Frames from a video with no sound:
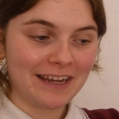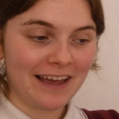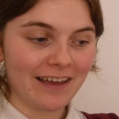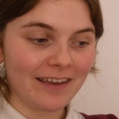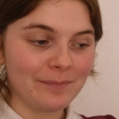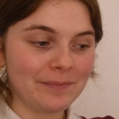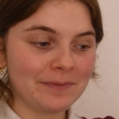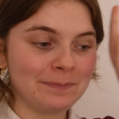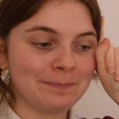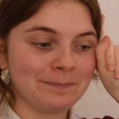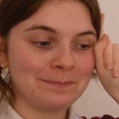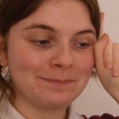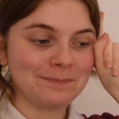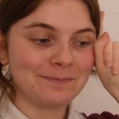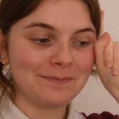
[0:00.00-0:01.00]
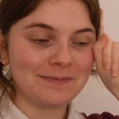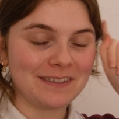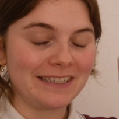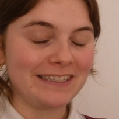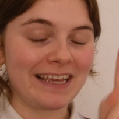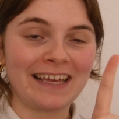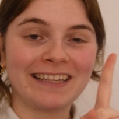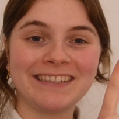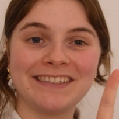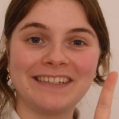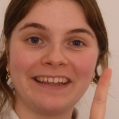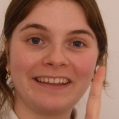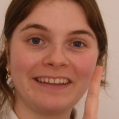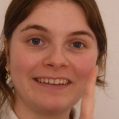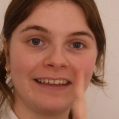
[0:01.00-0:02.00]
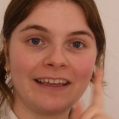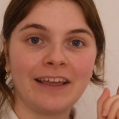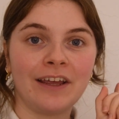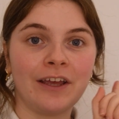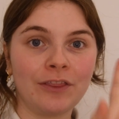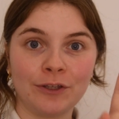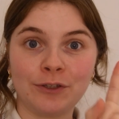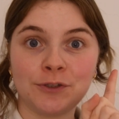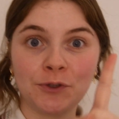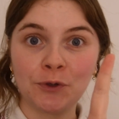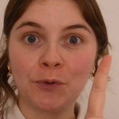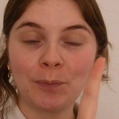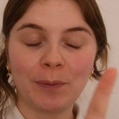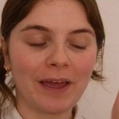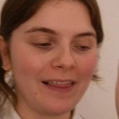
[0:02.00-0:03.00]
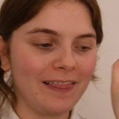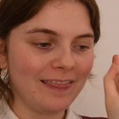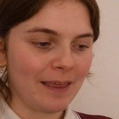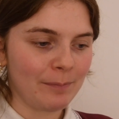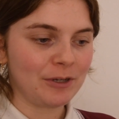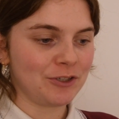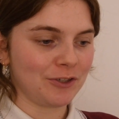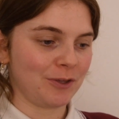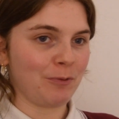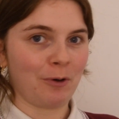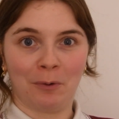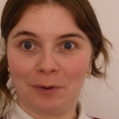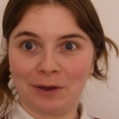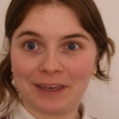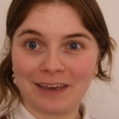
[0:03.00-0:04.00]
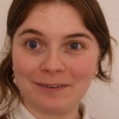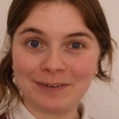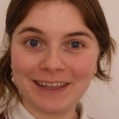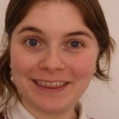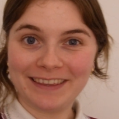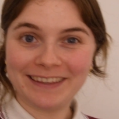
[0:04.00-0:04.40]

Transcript: time to test the soup. Let me show you what we're working with.